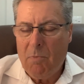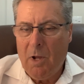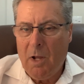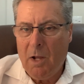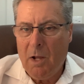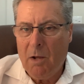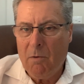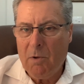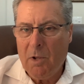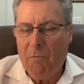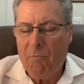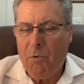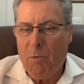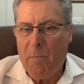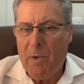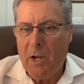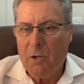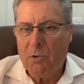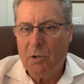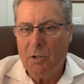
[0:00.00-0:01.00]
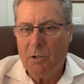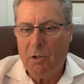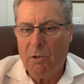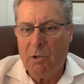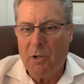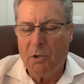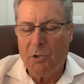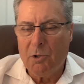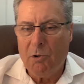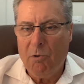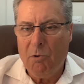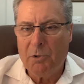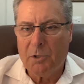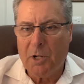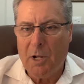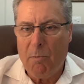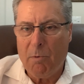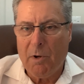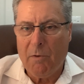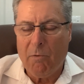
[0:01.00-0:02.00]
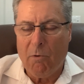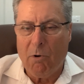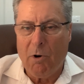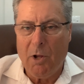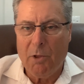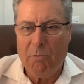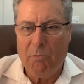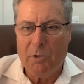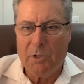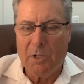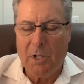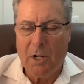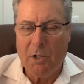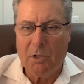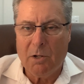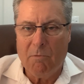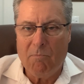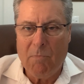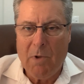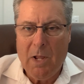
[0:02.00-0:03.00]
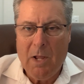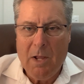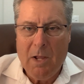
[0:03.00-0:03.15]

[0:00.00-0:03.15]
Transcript: uh, information to the insurance company for authorization.